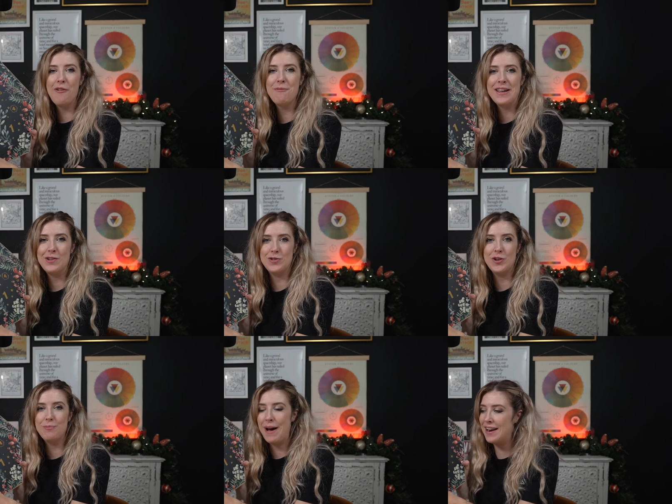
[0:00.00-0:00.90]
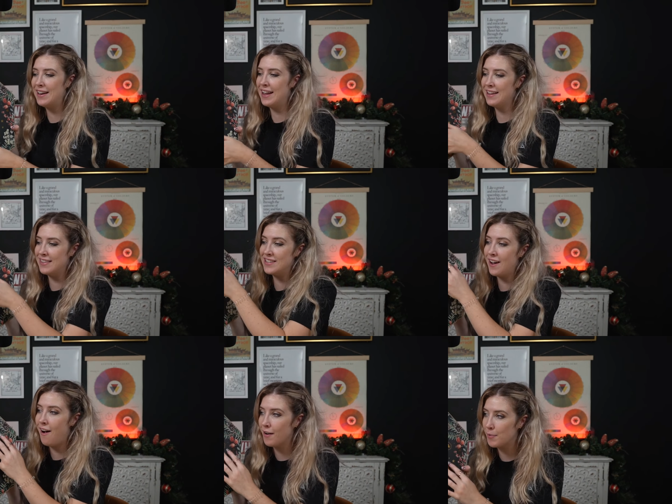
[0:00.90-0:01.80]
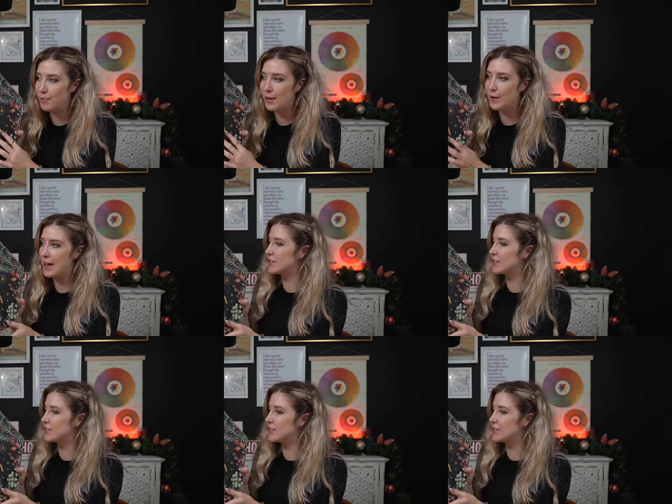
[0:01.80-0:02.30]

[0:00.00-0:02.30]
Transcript: lot of my YouTube banner, like the dark blue.